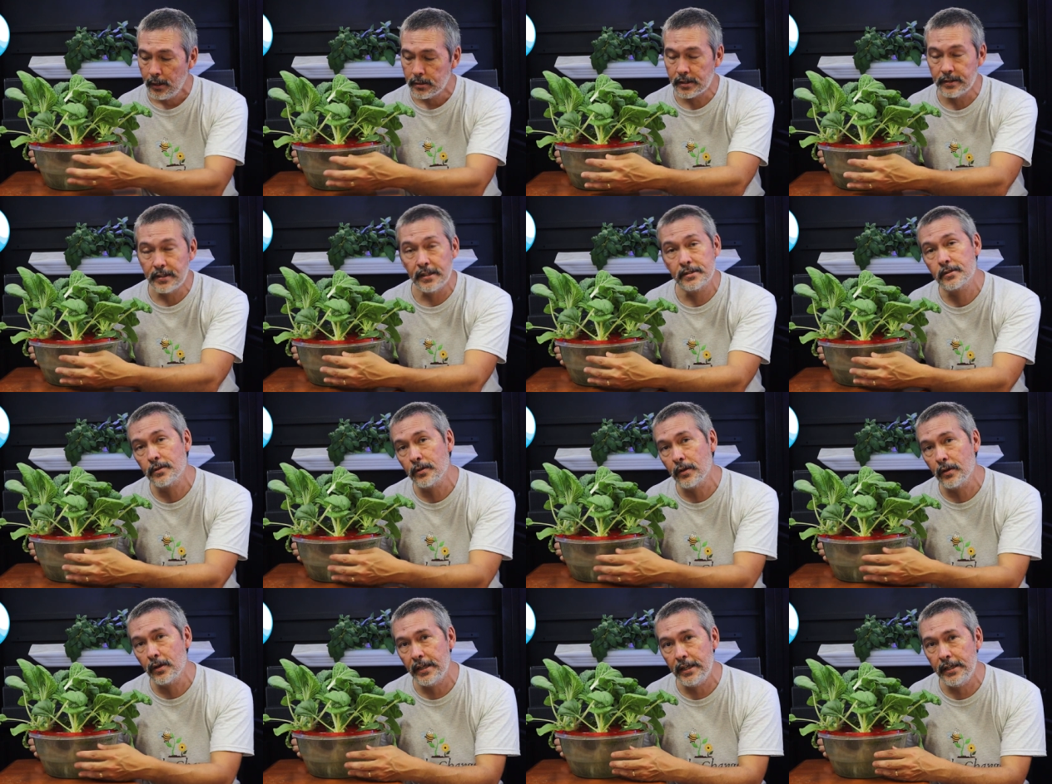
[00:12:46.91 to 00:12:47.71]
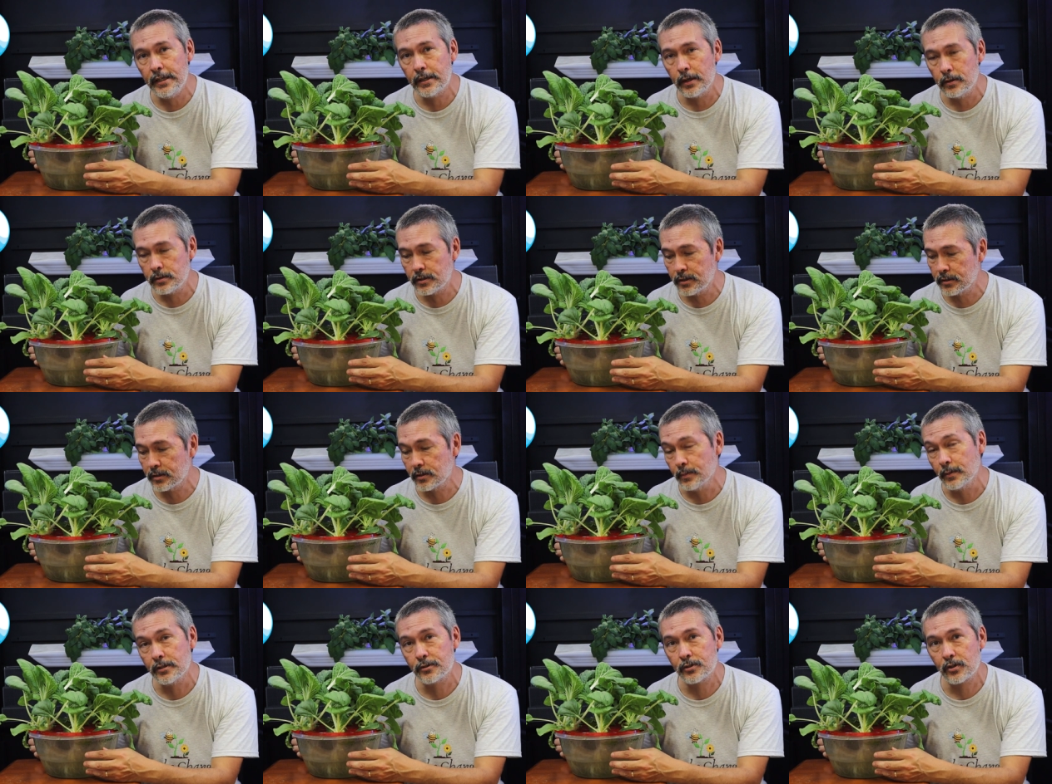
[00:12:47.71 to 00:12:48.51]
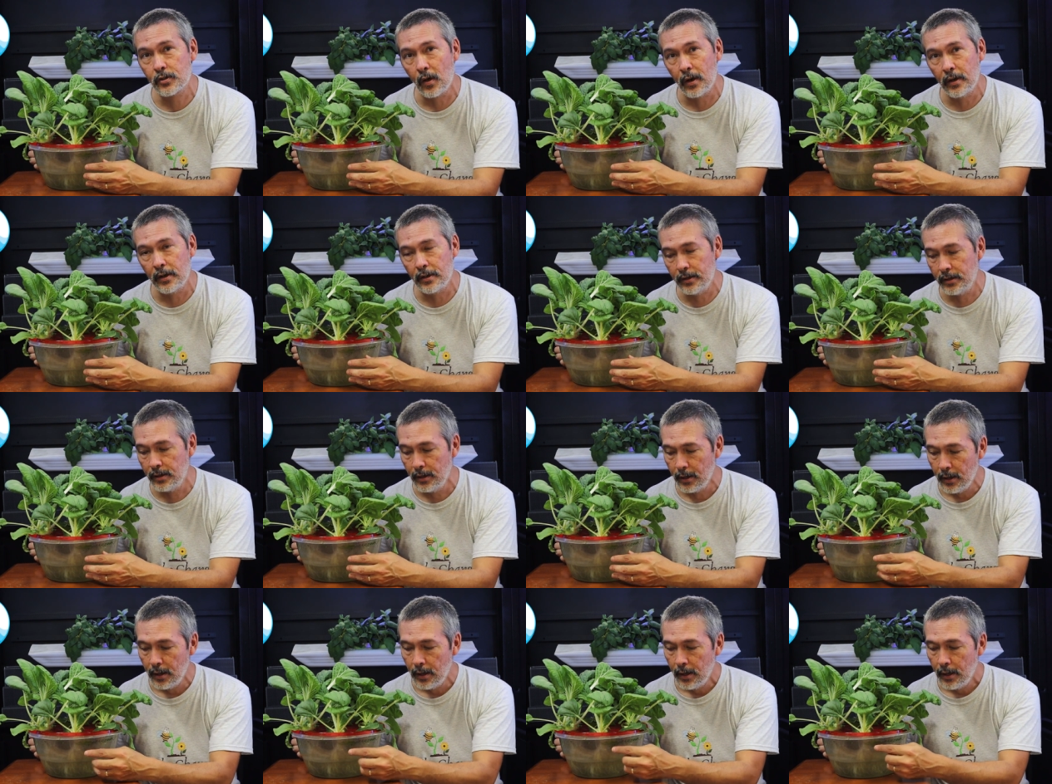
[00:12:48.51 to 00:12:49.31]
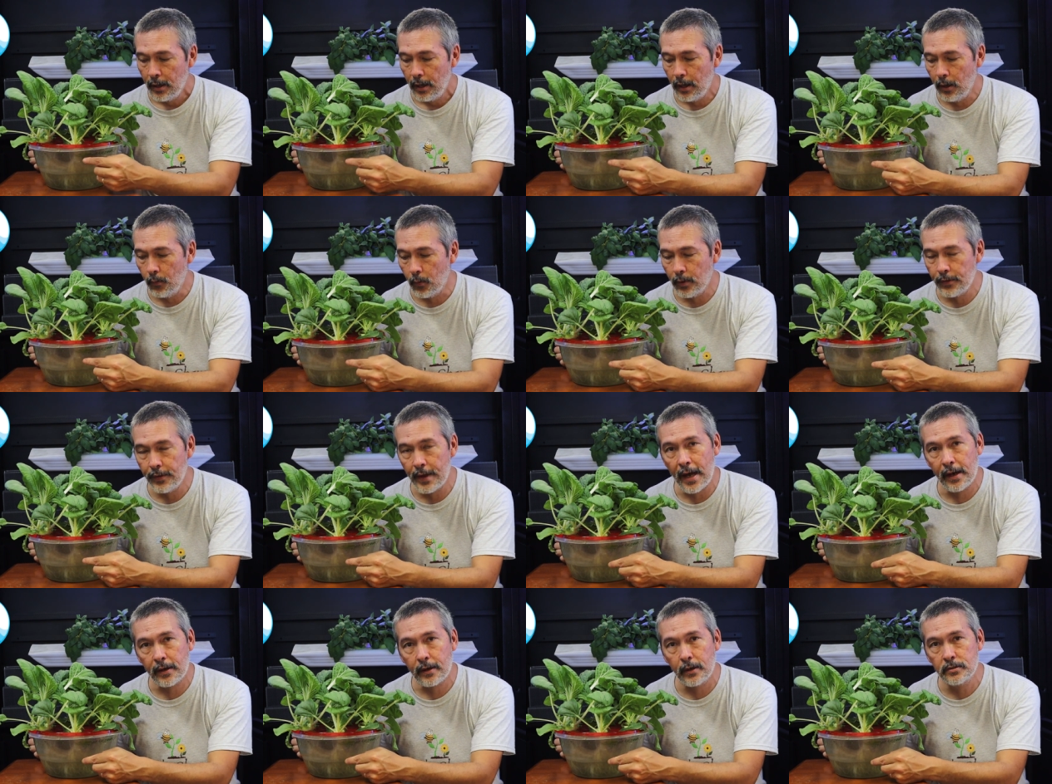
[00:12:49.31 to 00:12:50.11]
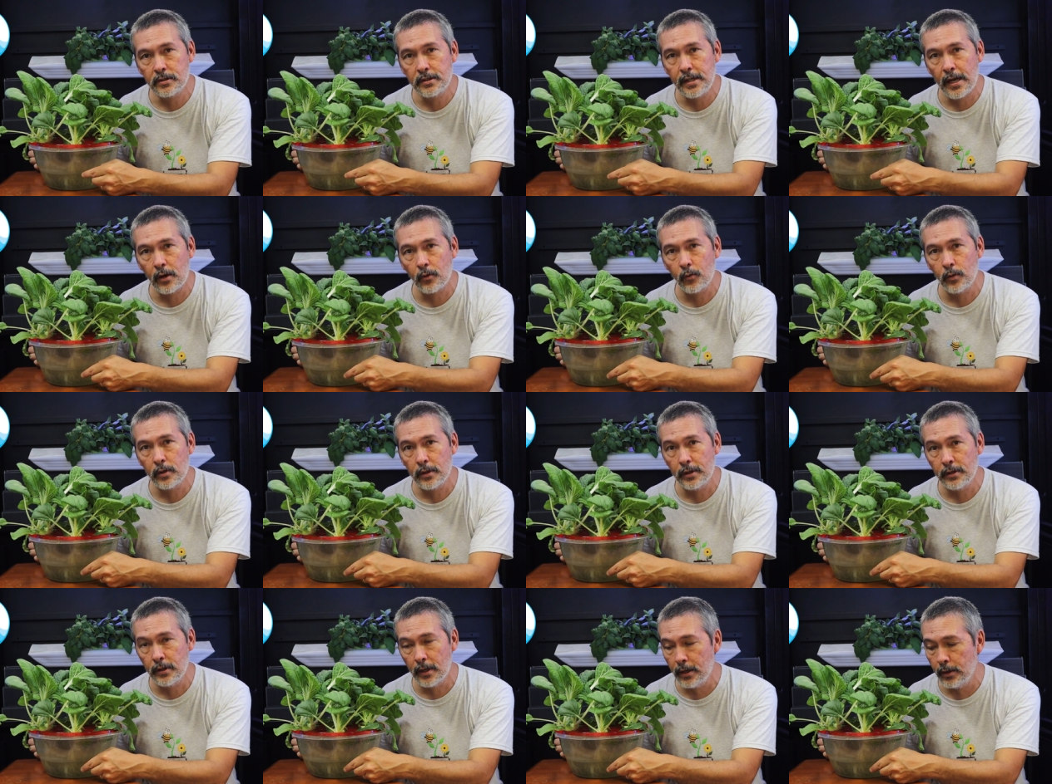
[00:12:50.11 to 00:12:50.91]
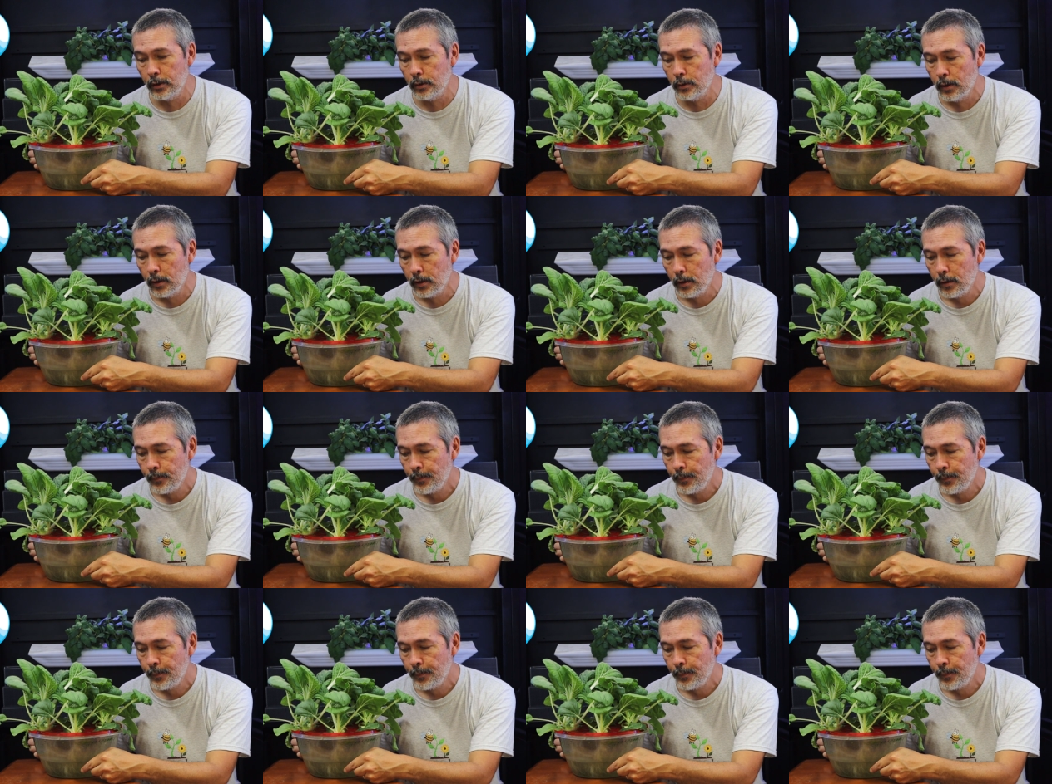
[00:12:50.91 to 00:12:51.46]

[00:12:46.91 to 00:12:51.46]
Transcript: So this little ecosystem that started, and when that goes down really low,